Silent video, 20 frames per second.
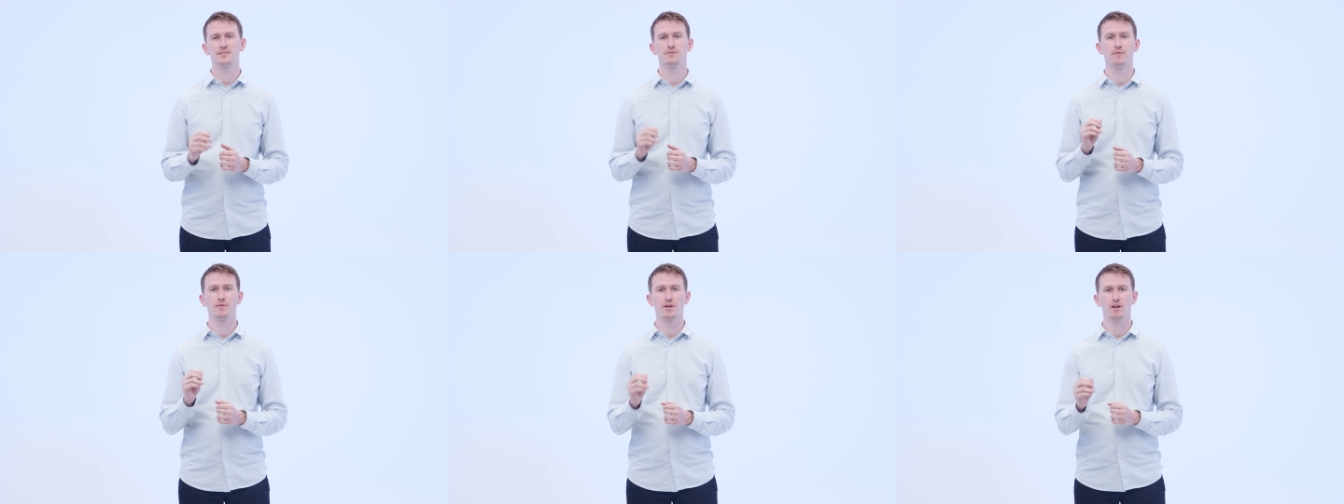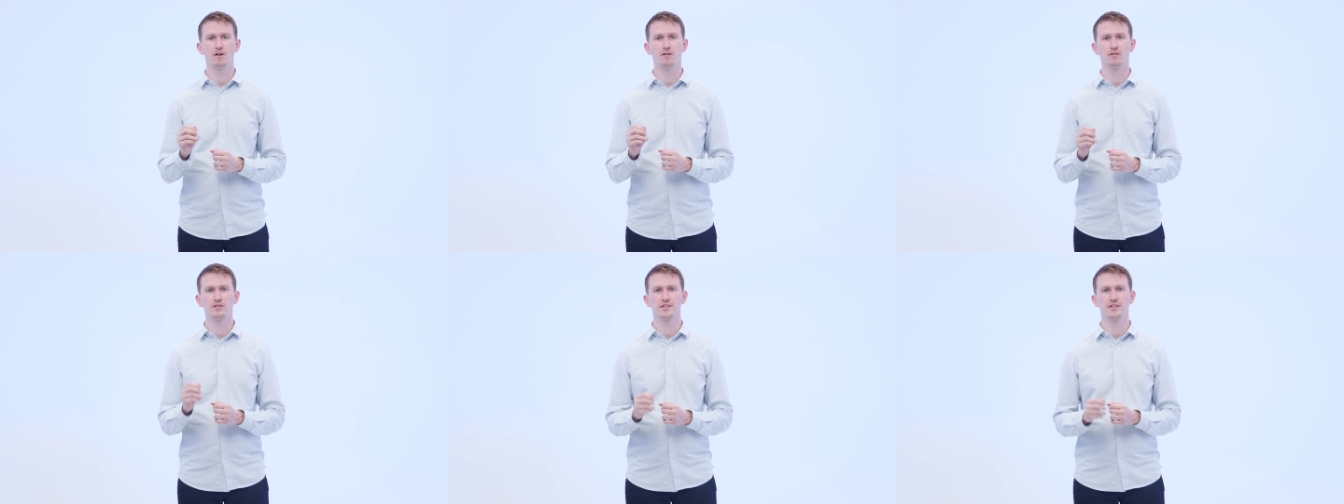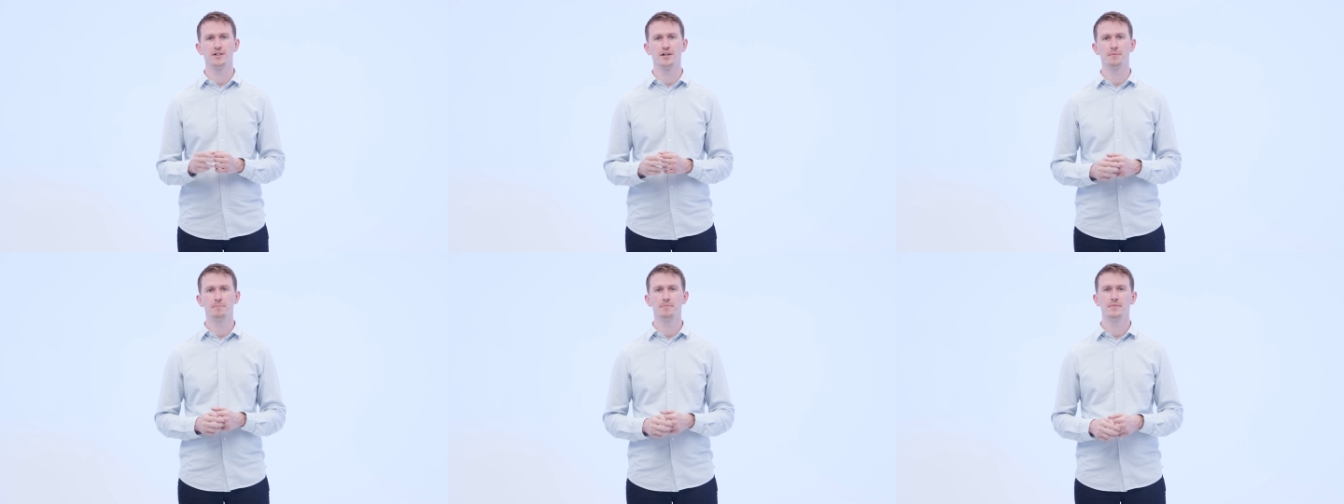for the long
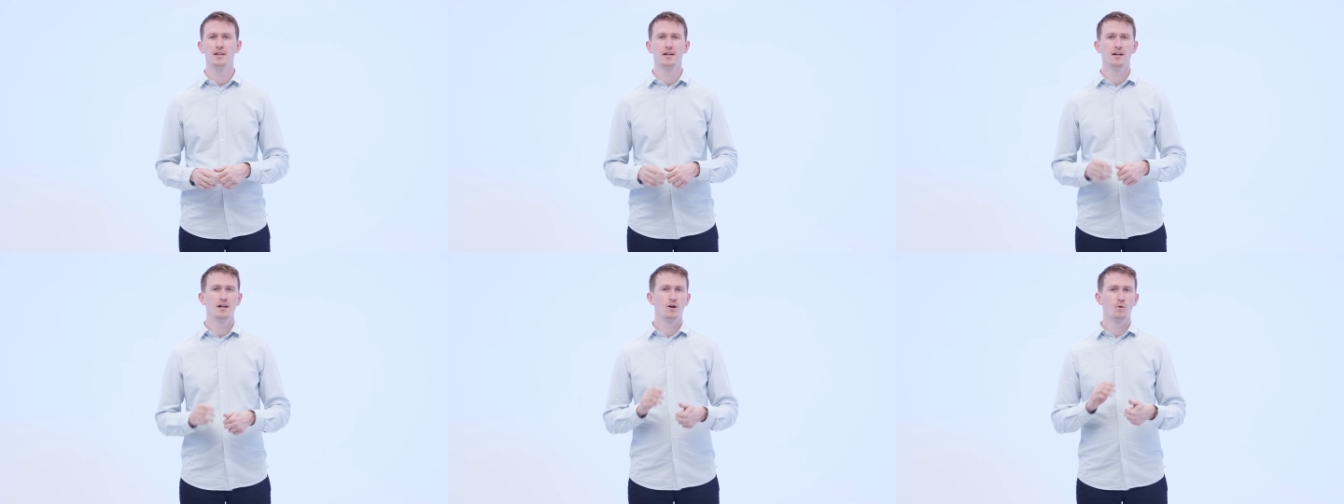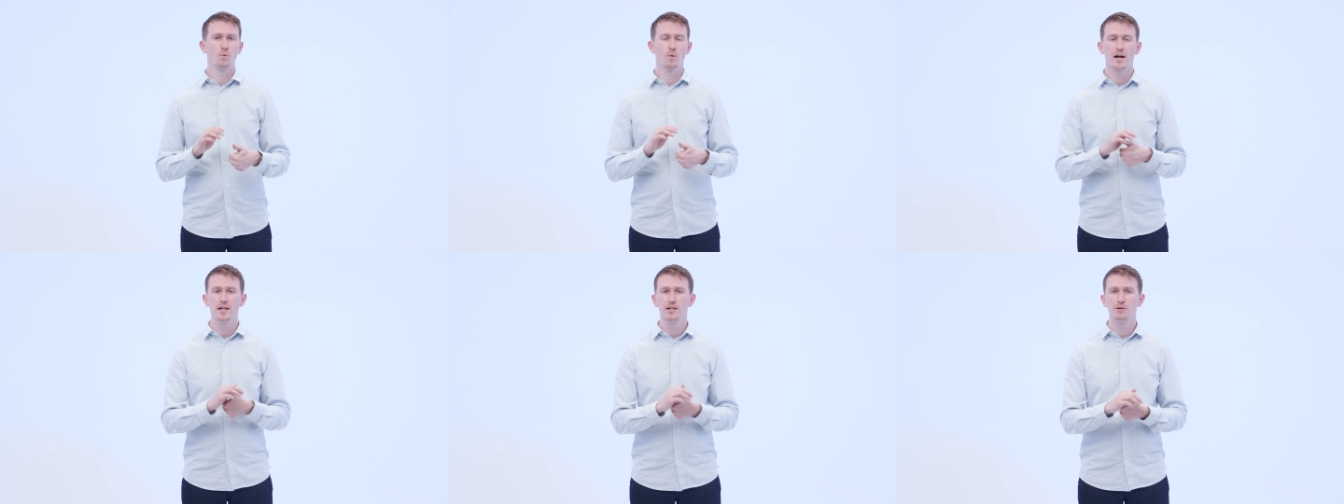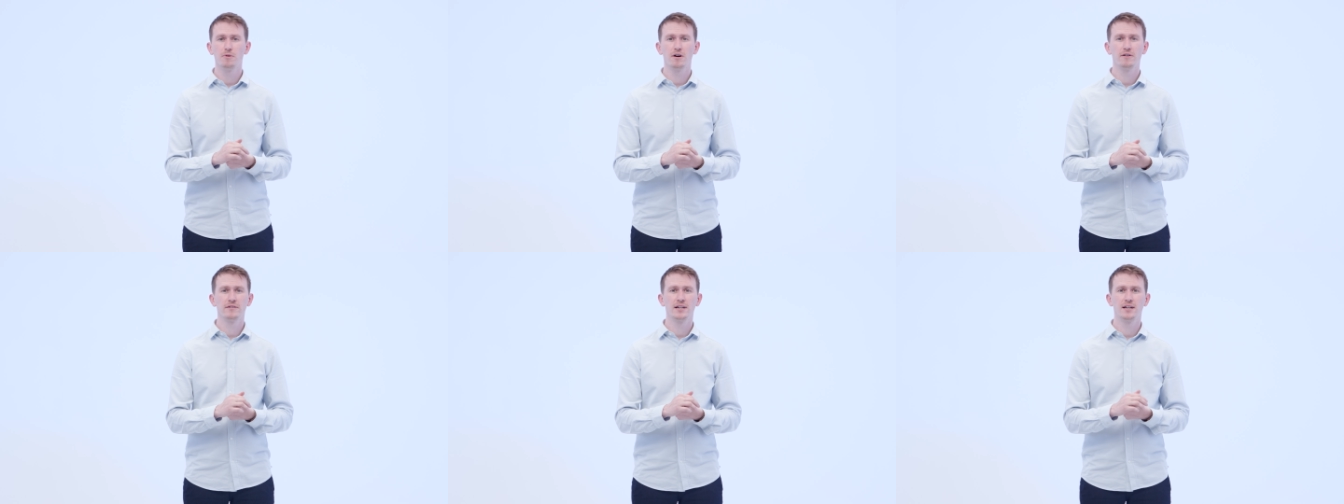term, where
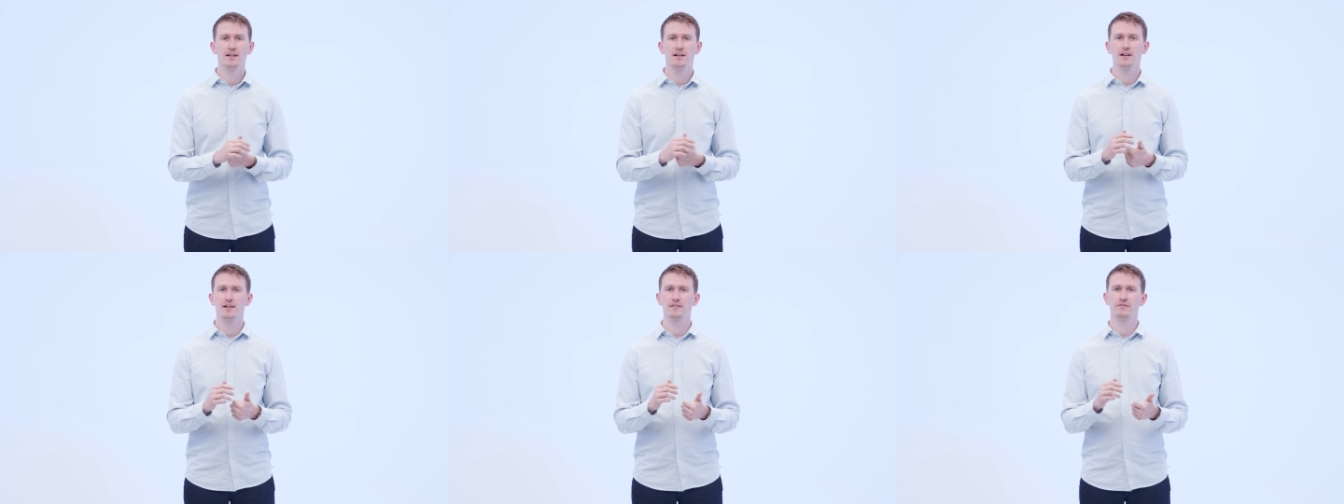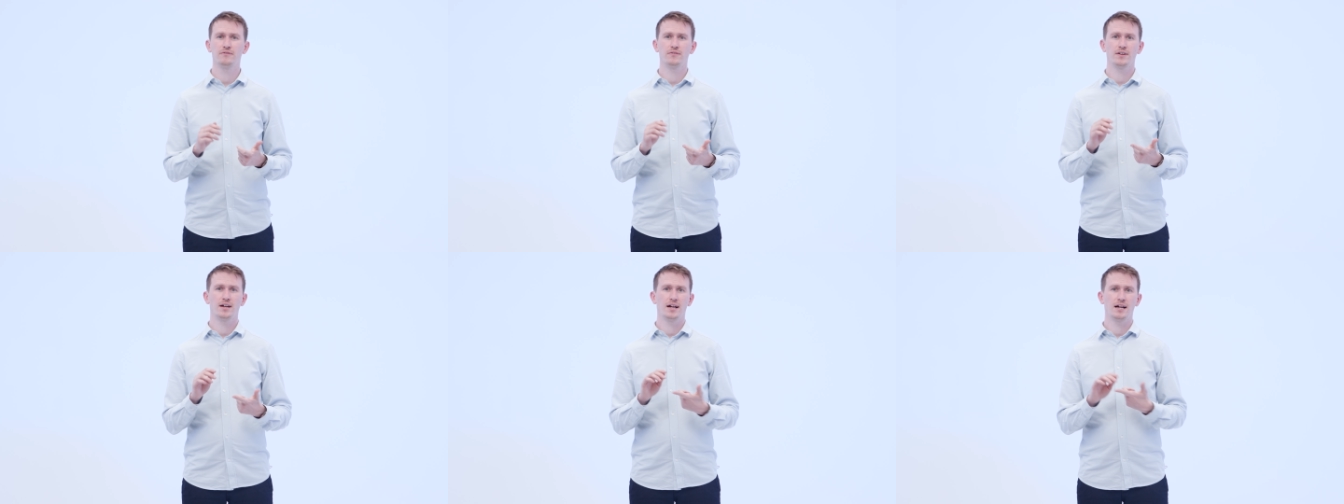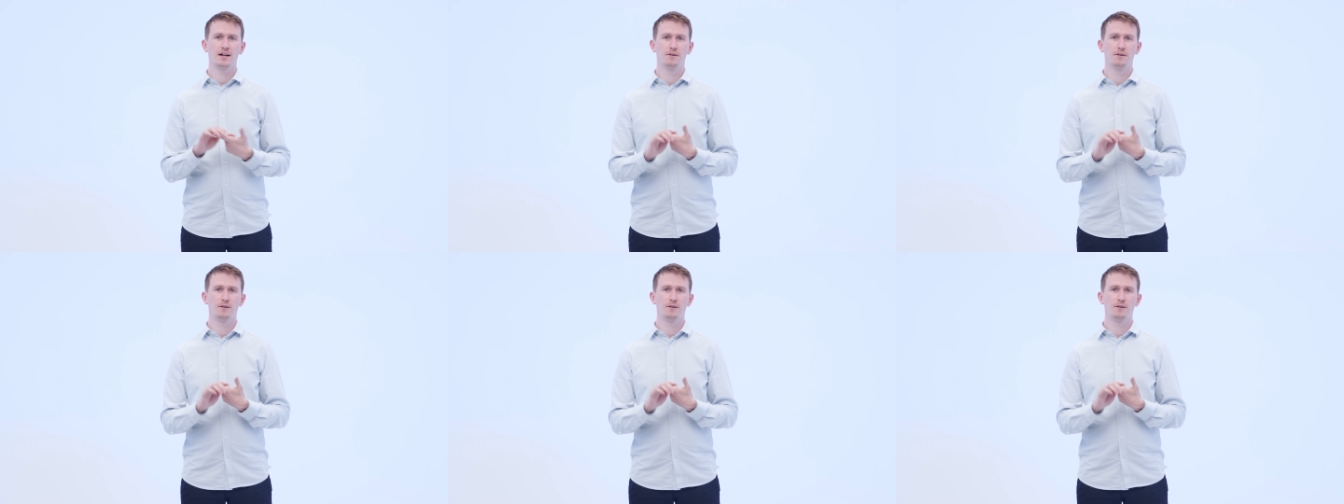you are in life,